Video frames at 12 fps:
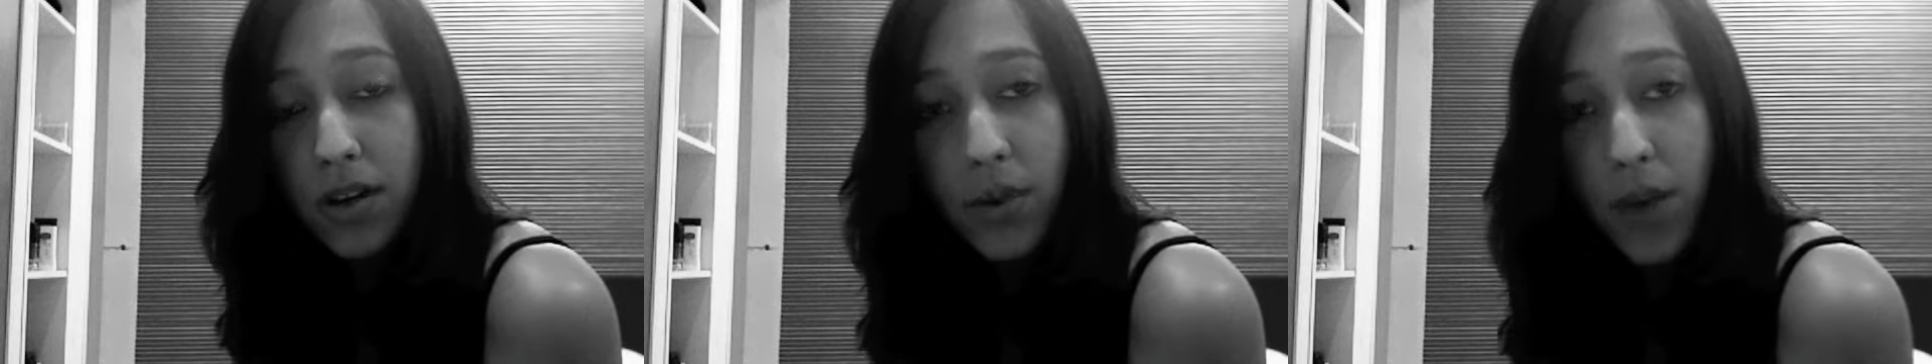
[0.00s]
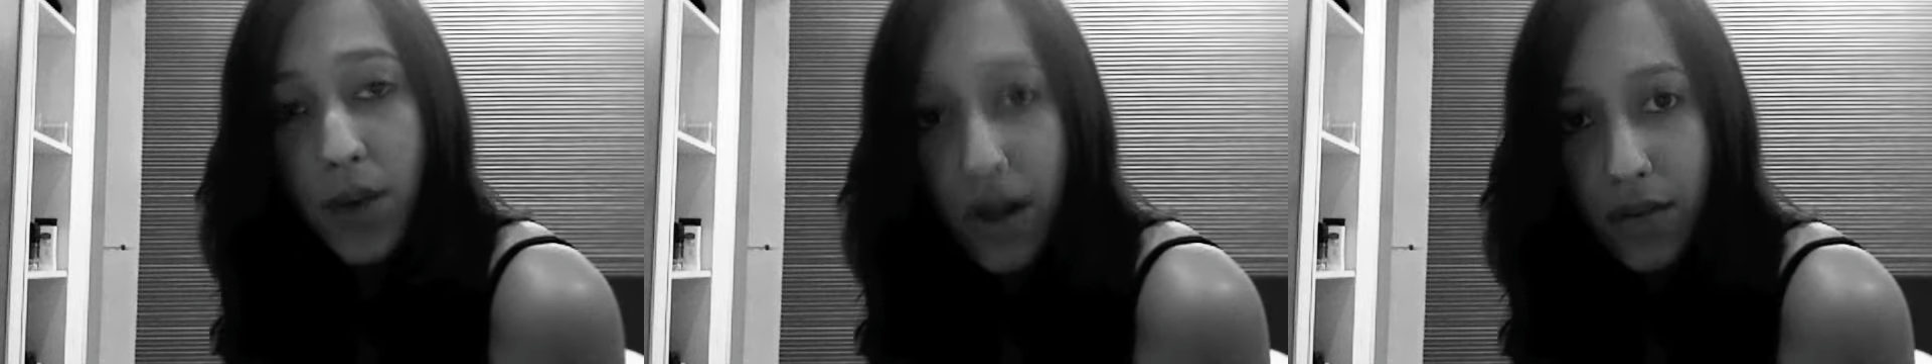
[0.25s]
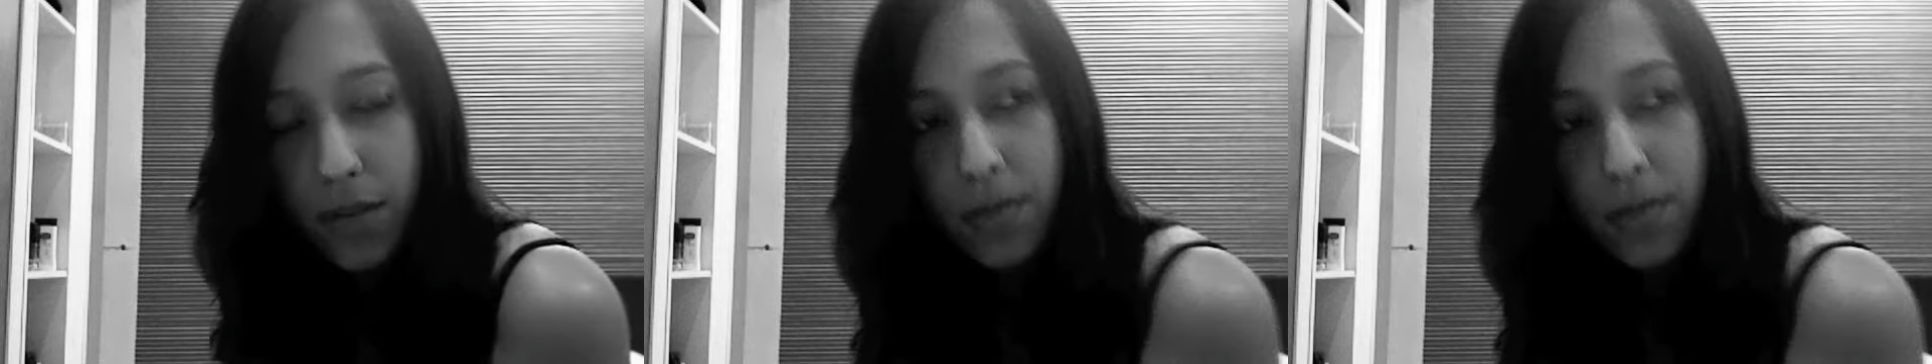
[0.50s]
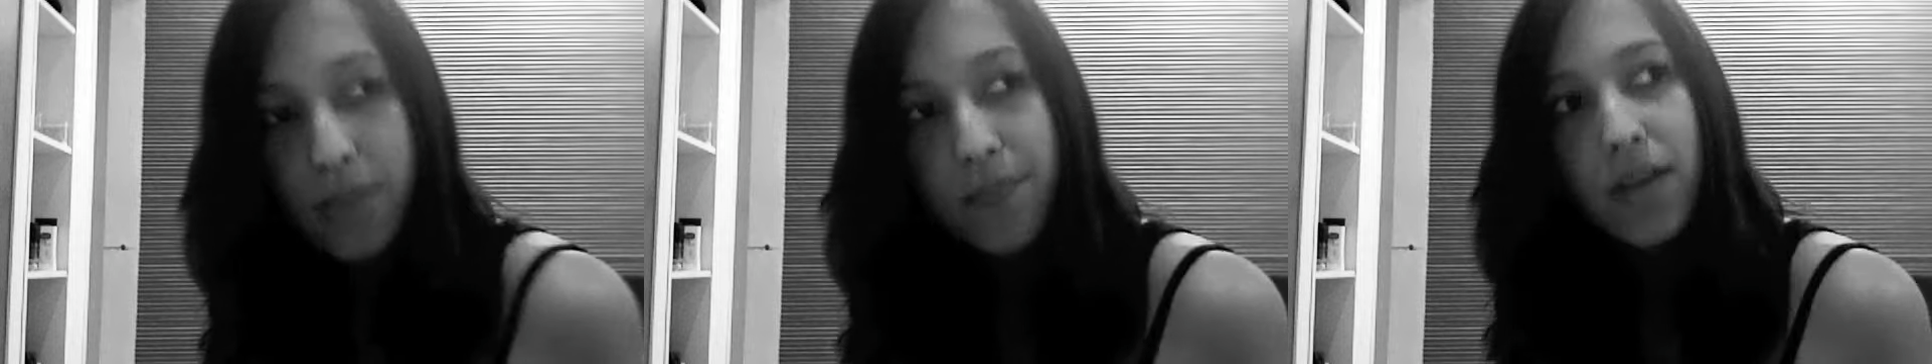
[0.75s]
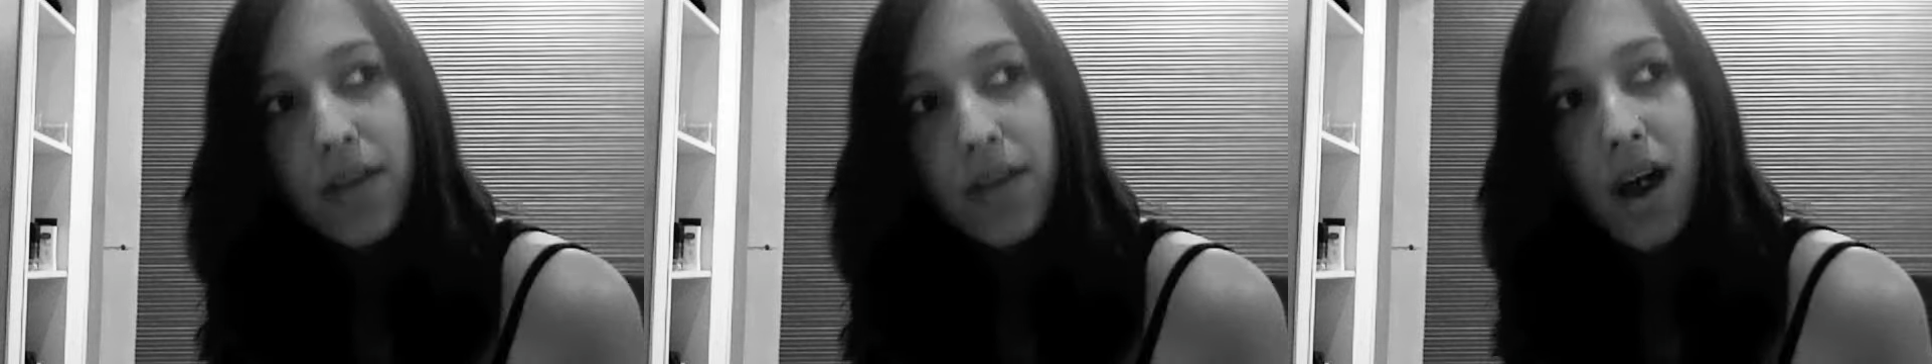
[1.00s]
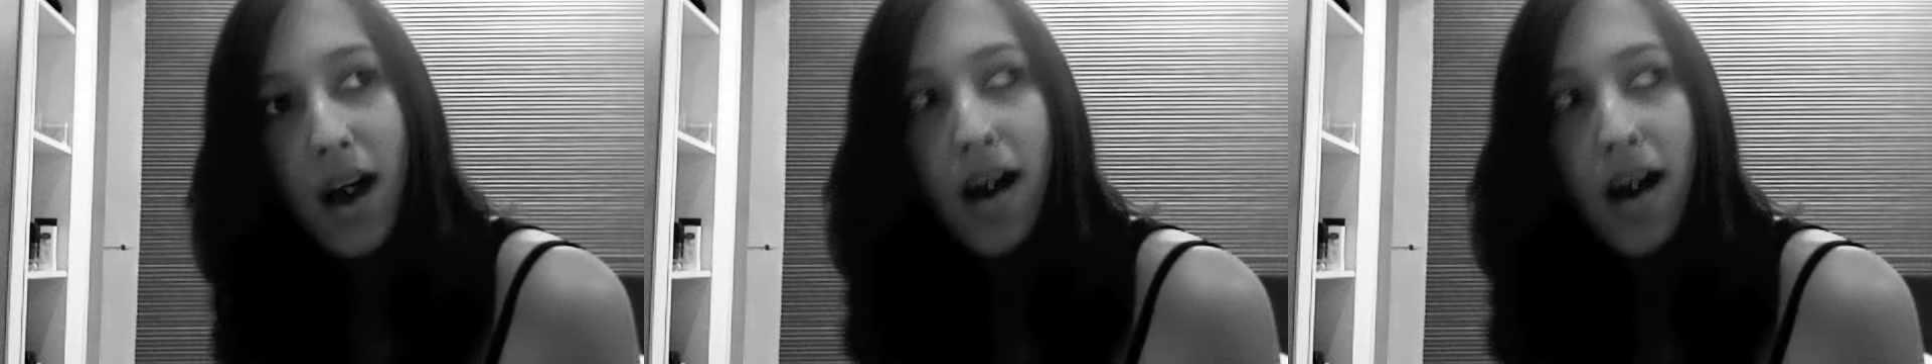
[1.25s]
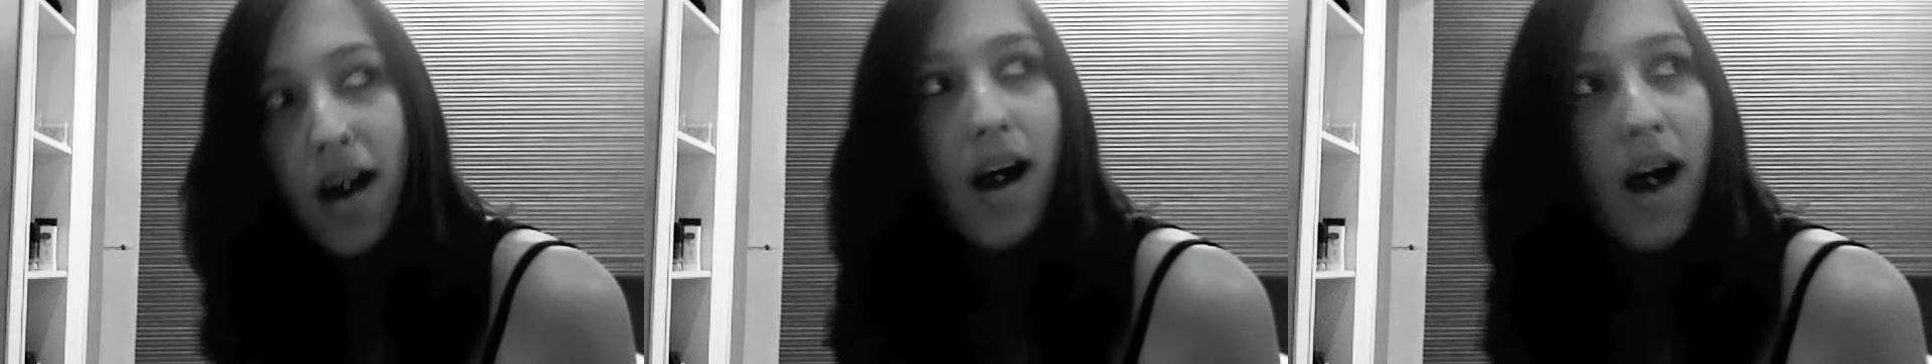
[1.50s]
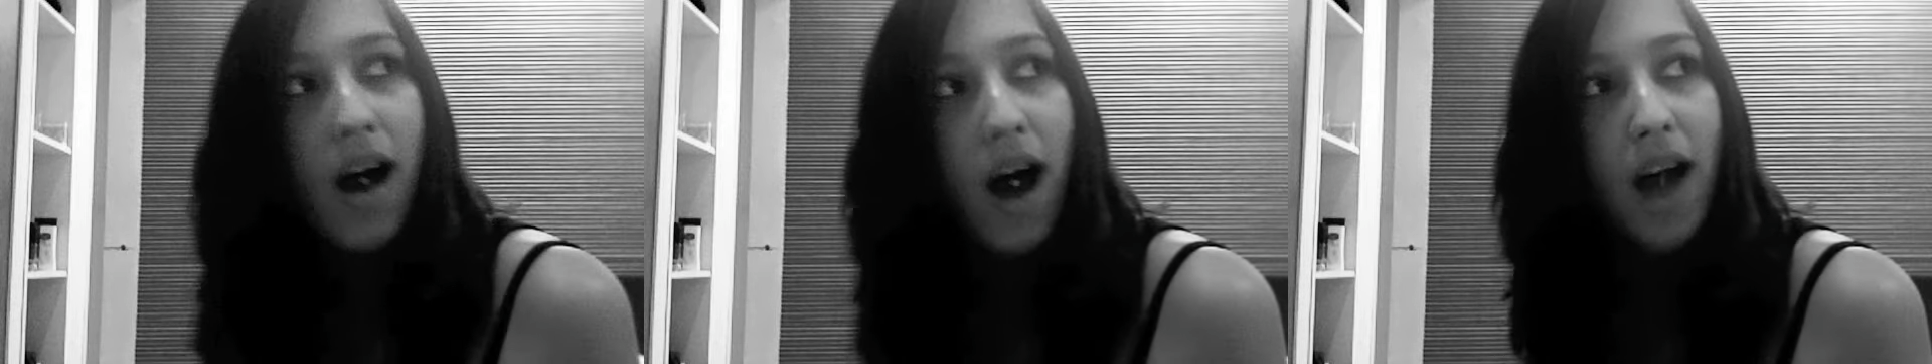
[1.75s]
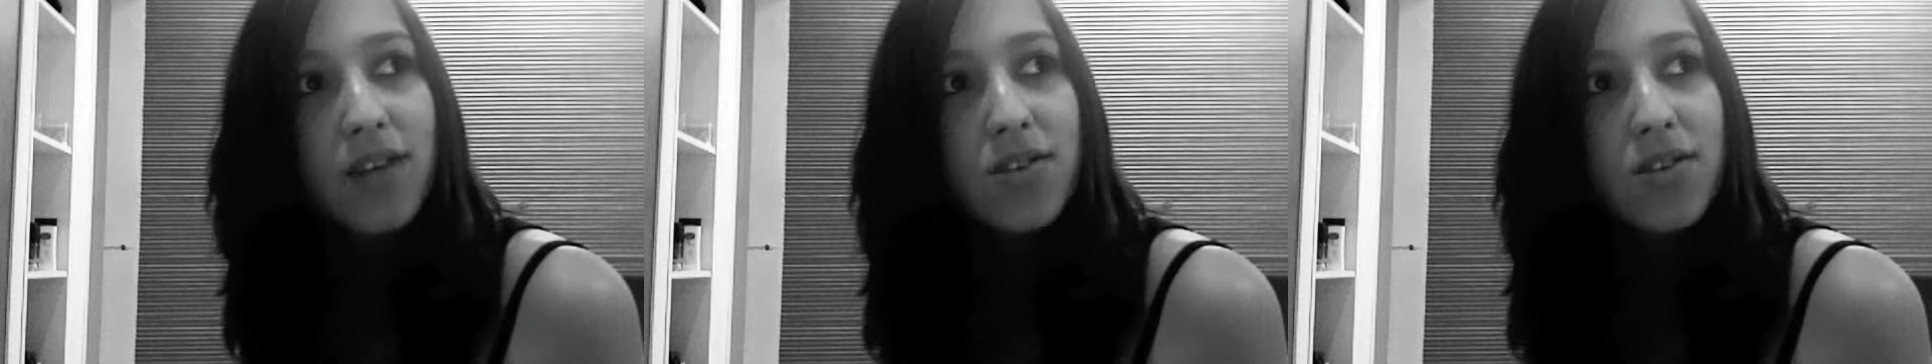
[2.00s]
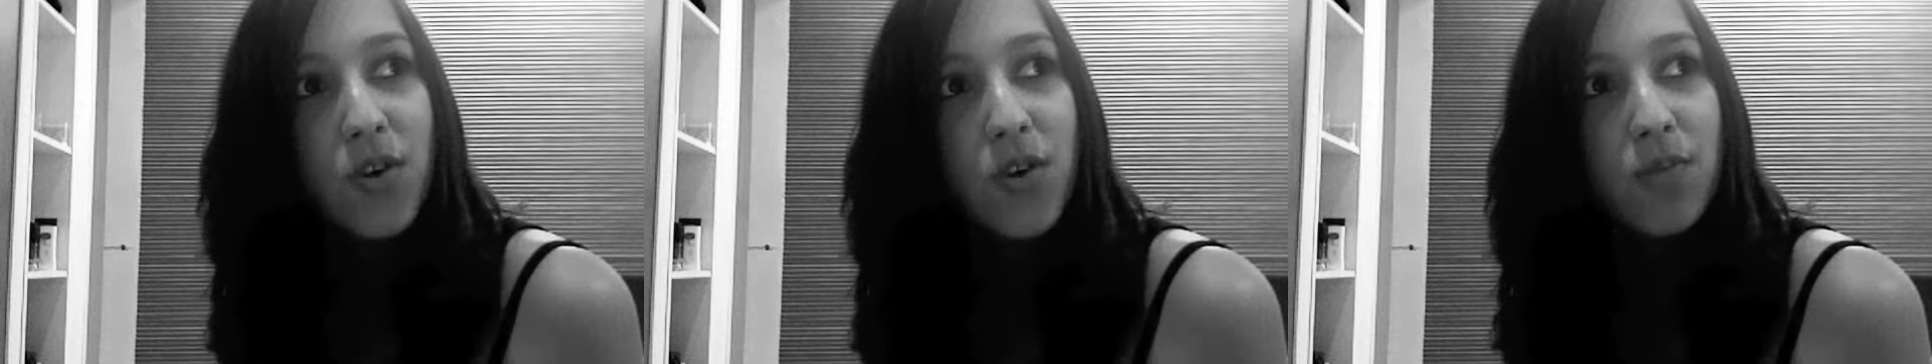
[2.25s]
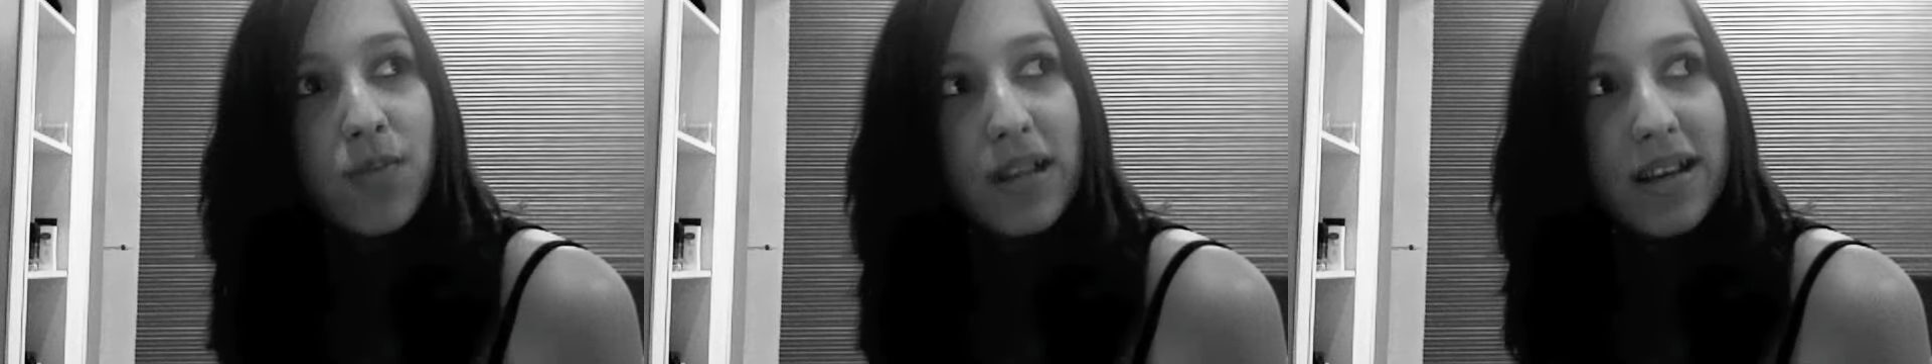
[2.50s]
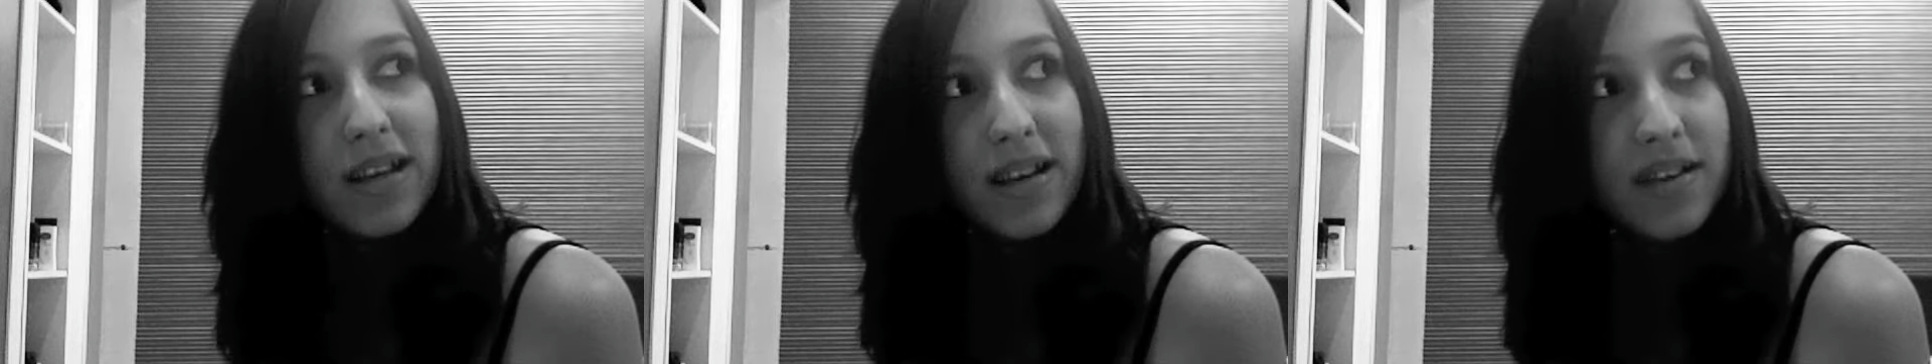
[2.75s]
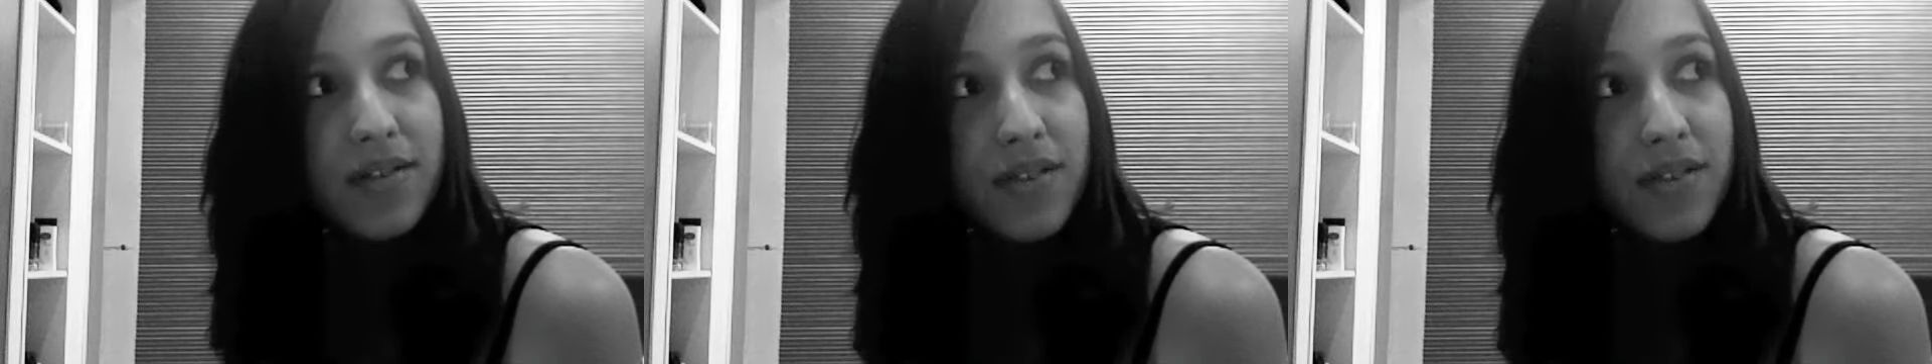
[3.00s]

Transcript: whatever, but I don't believe